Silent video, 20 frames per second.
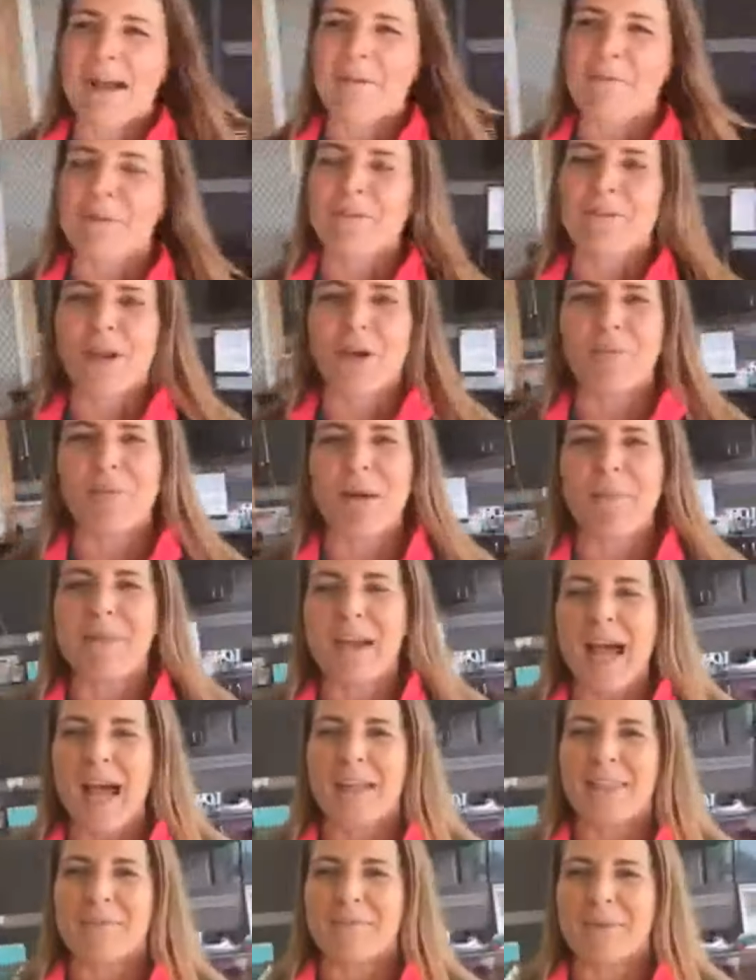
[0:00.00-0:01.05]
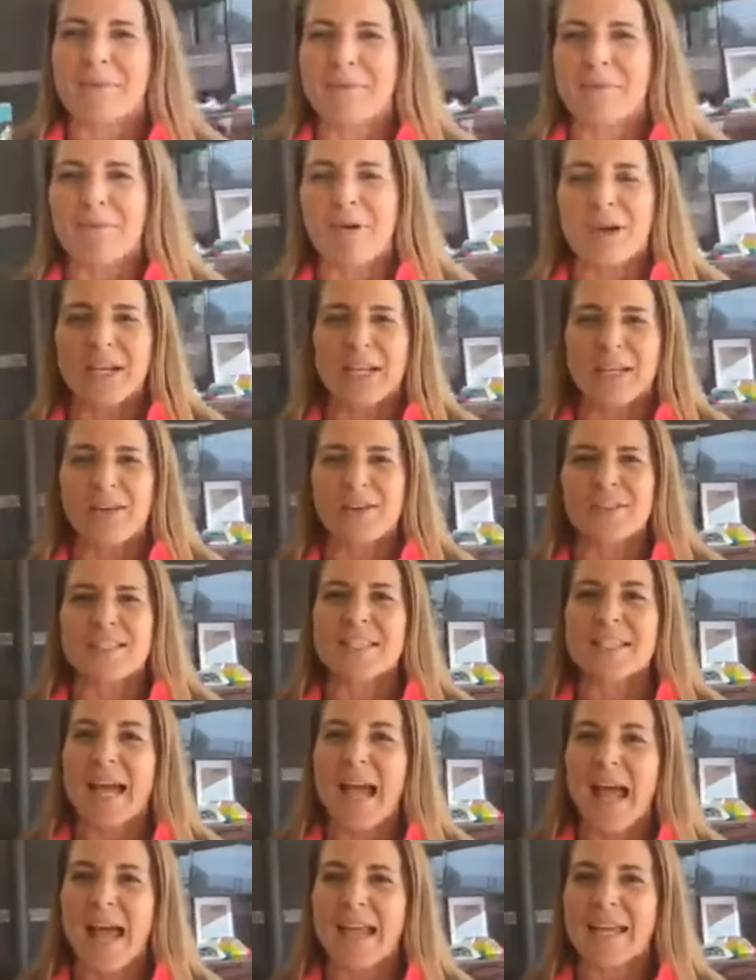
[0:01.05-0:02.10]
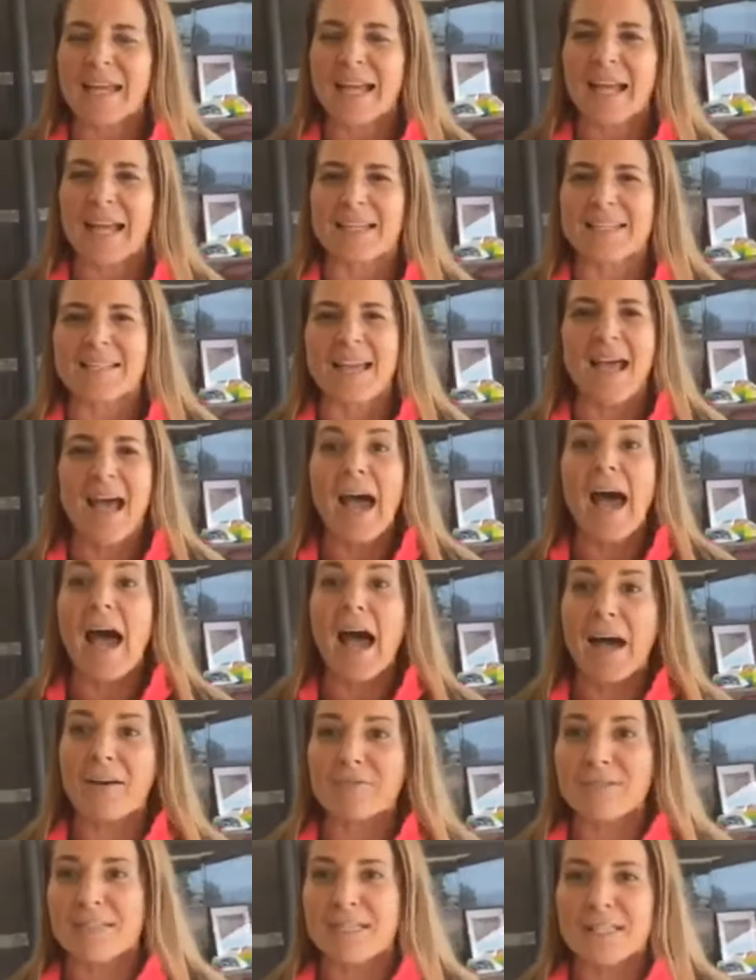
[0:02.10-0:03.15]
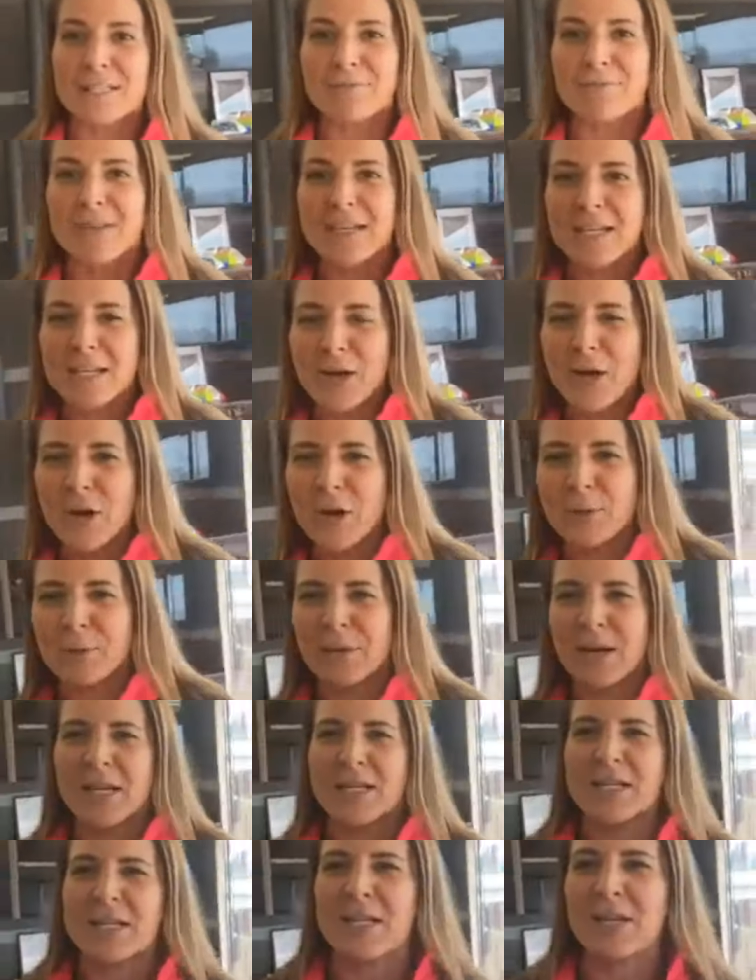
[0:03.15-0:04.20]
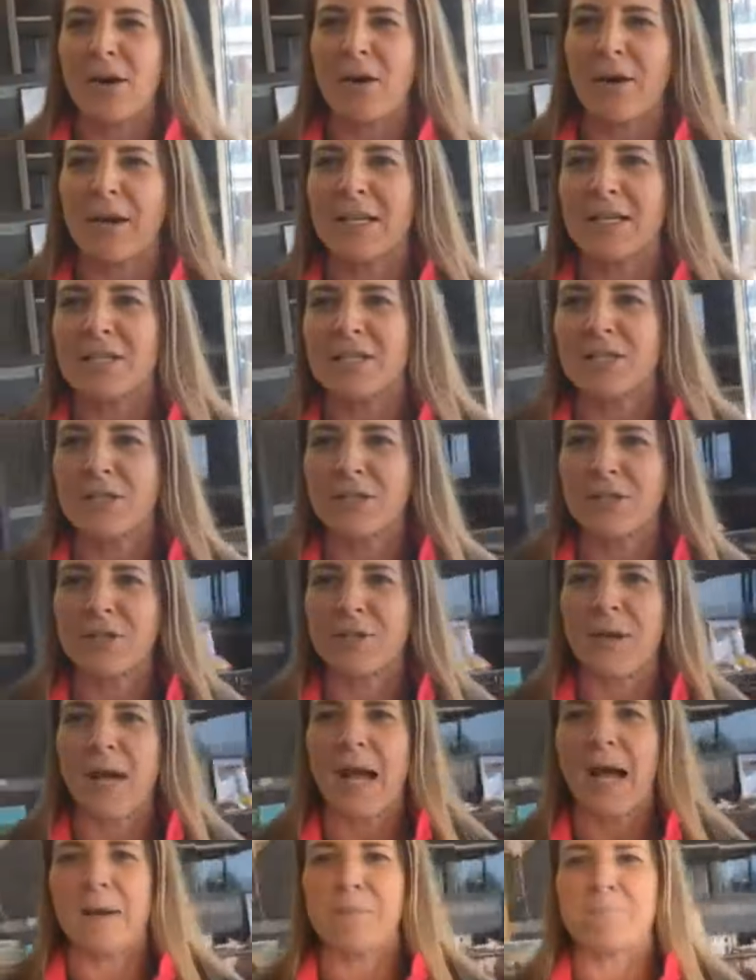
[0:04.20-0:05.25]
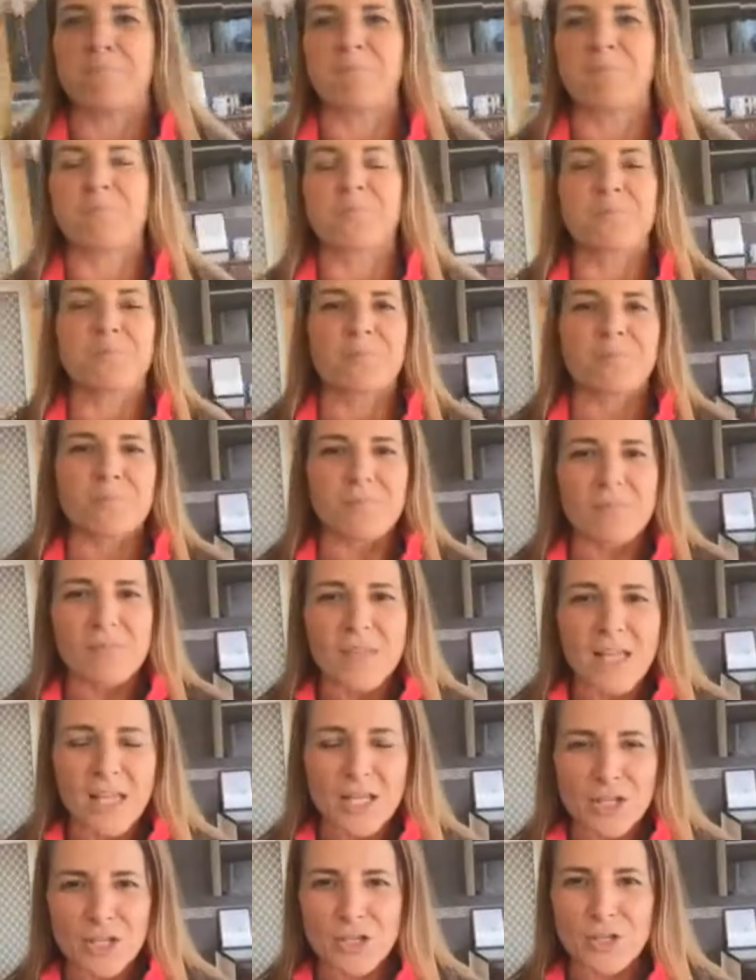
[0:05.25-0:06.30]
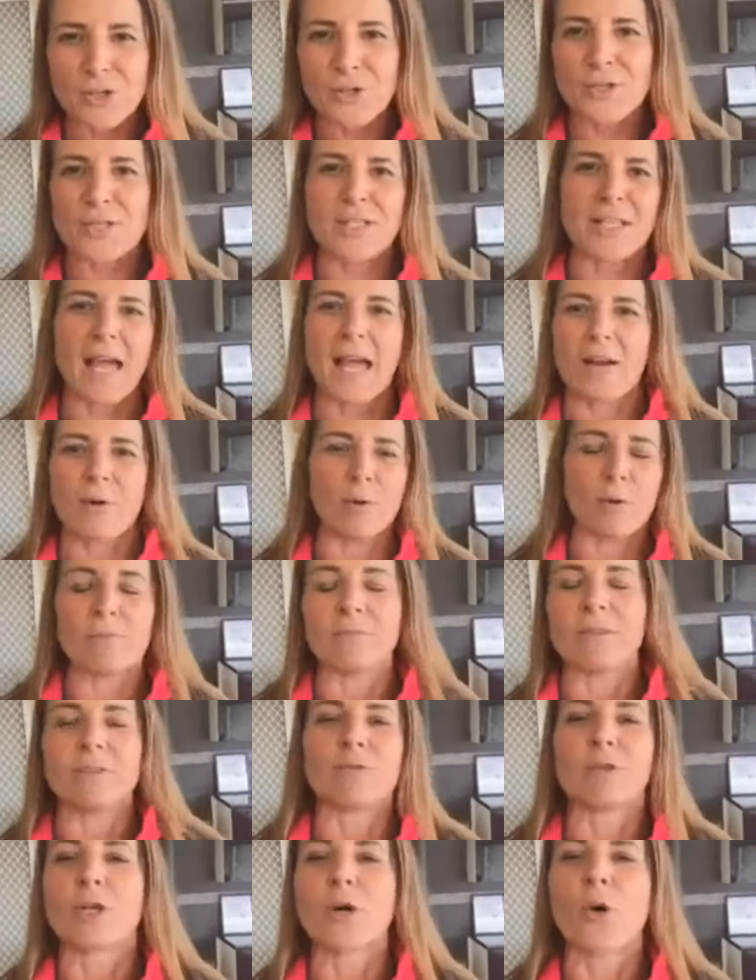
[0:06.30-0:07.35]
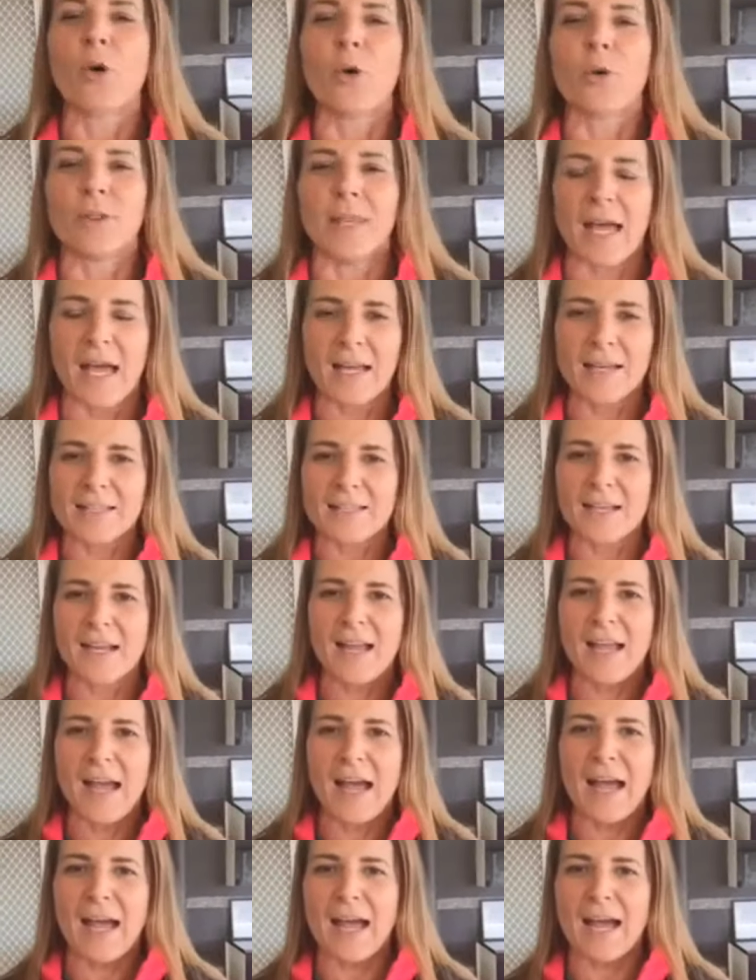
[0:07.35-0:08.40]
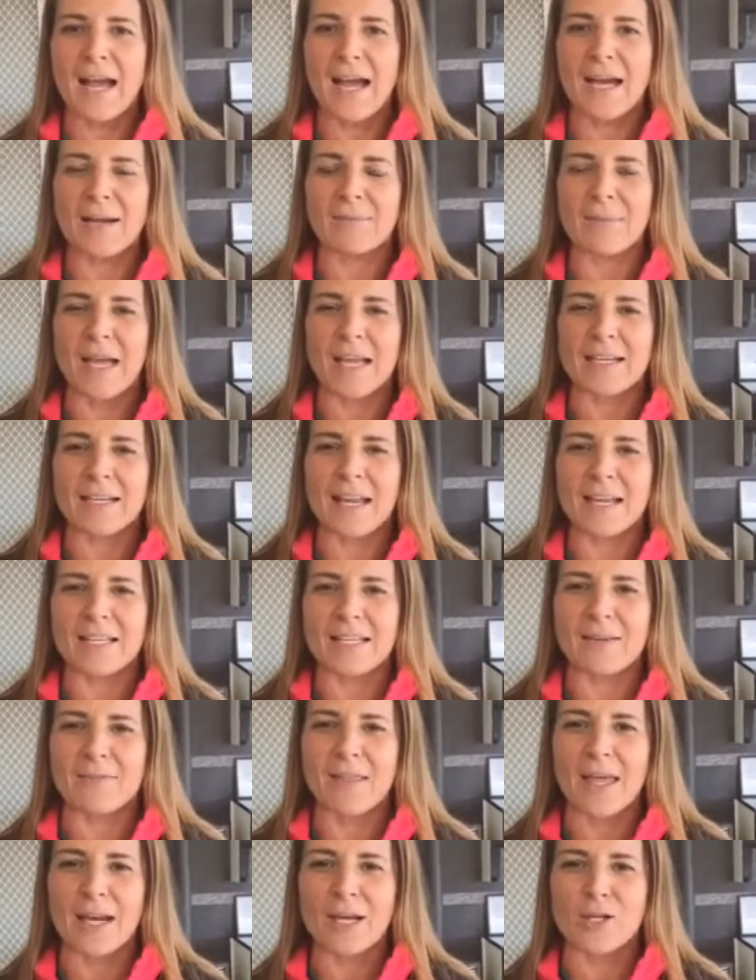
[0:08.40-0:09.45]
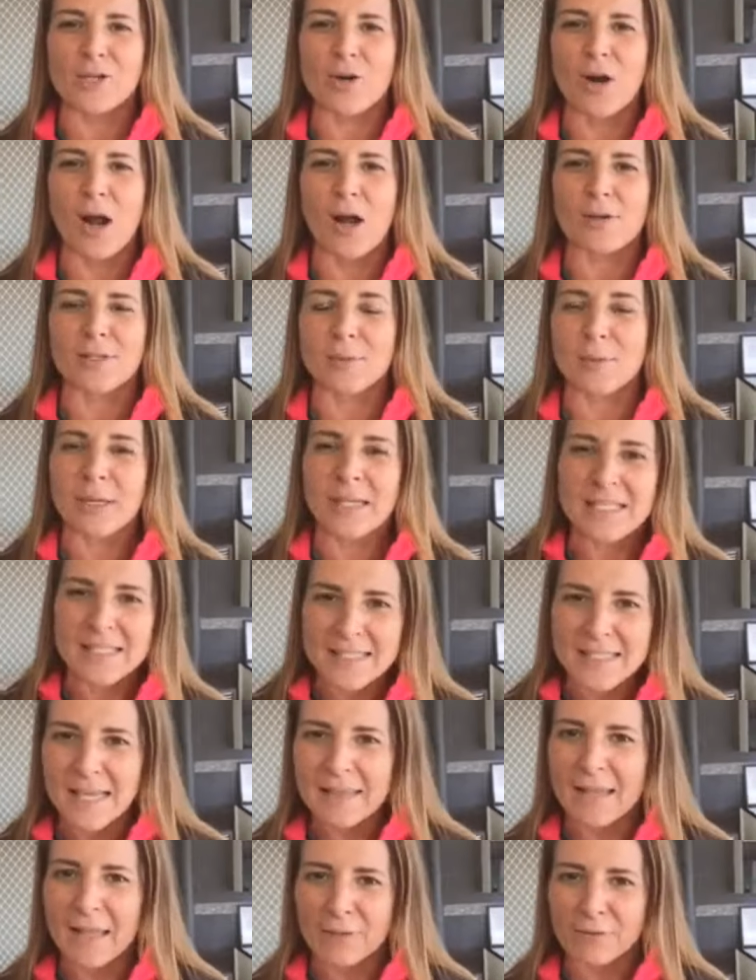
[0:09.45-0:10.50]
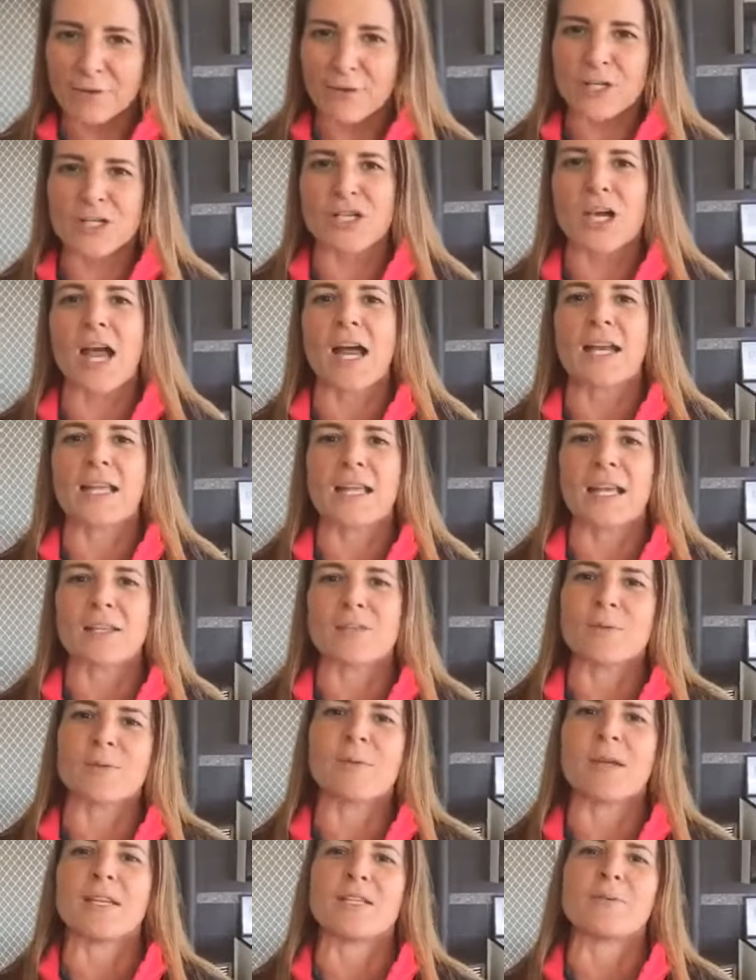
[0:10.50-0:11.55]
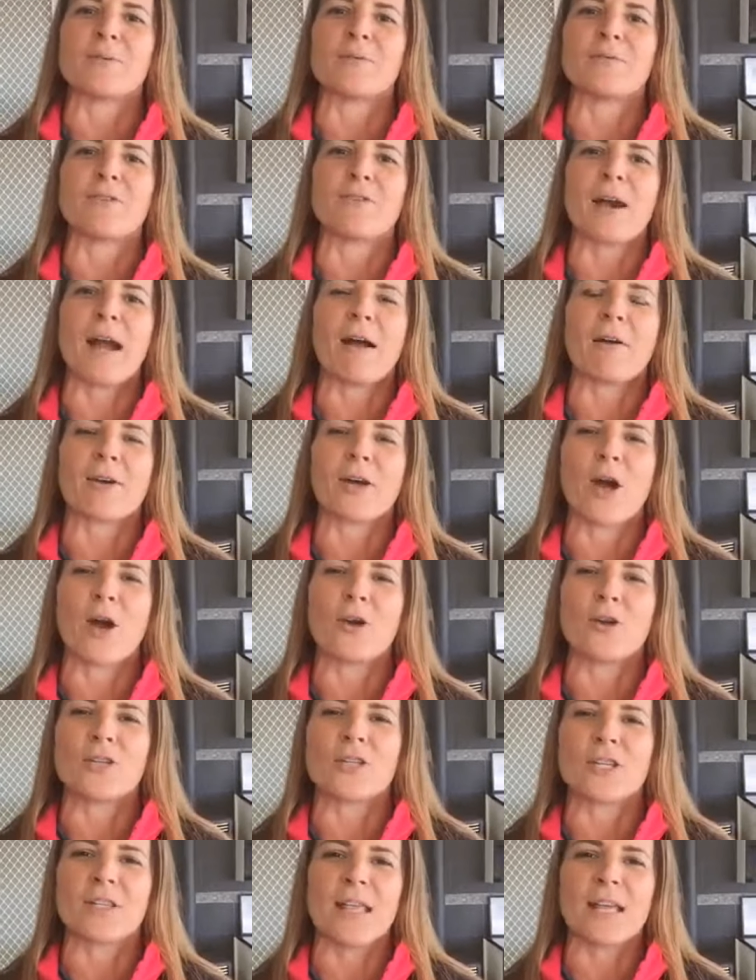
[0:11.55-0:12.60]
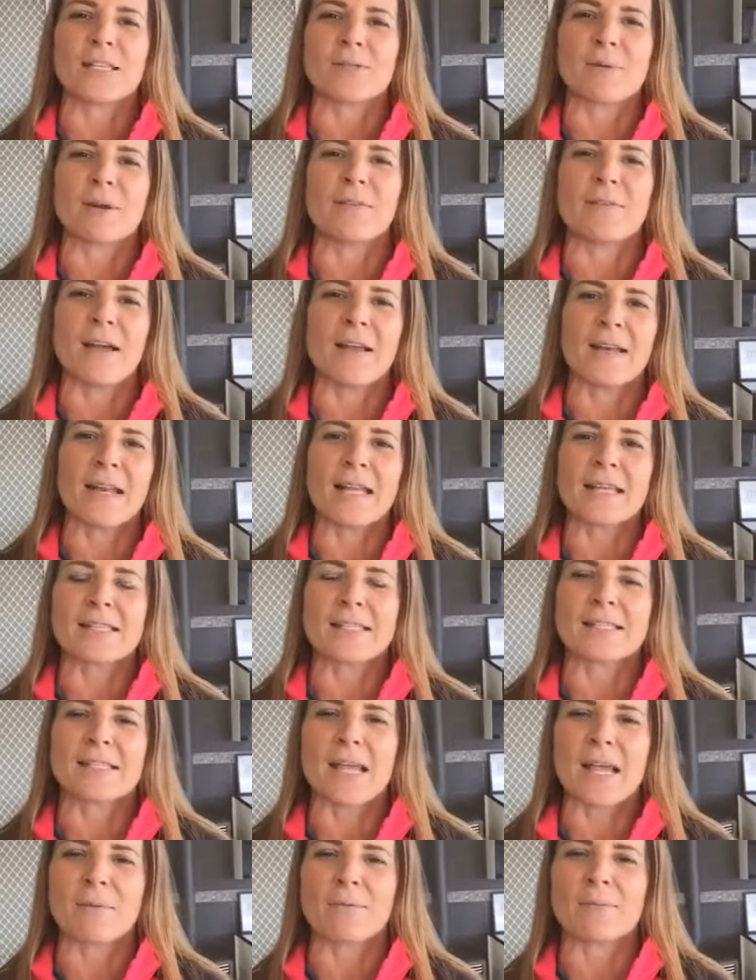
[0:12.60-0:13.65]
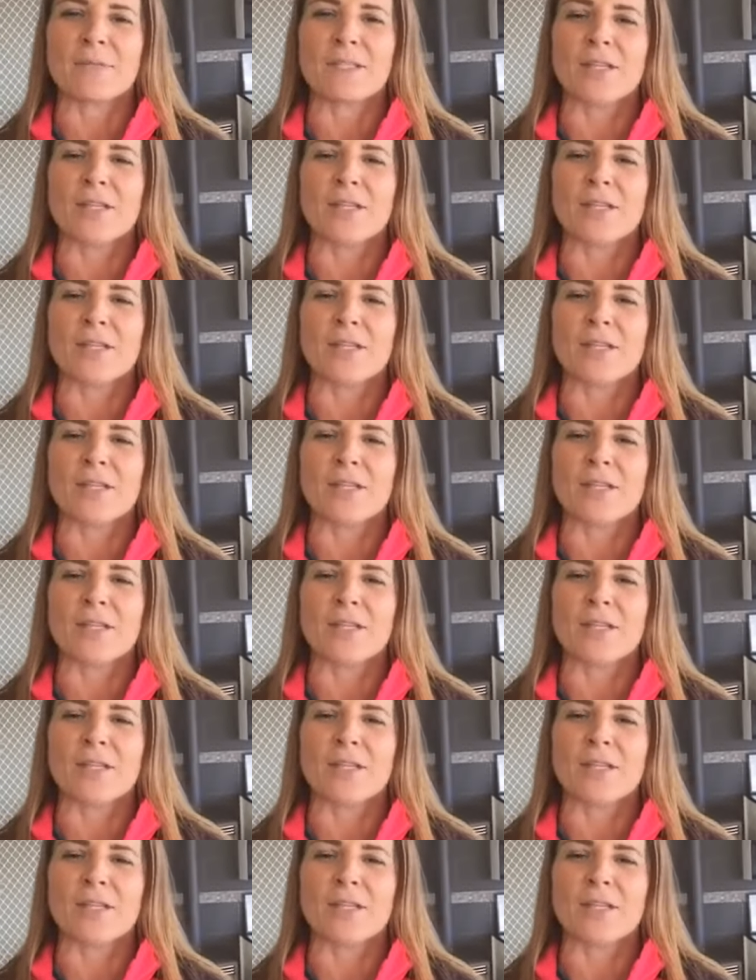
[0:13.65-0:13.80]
We've got a webinar that we've been working on today, and after this video, we're actually going to shoot that or record that and give that a trial, so we can send that through to Shani, as we've mentioned before, our coach, and that's one of our next steps.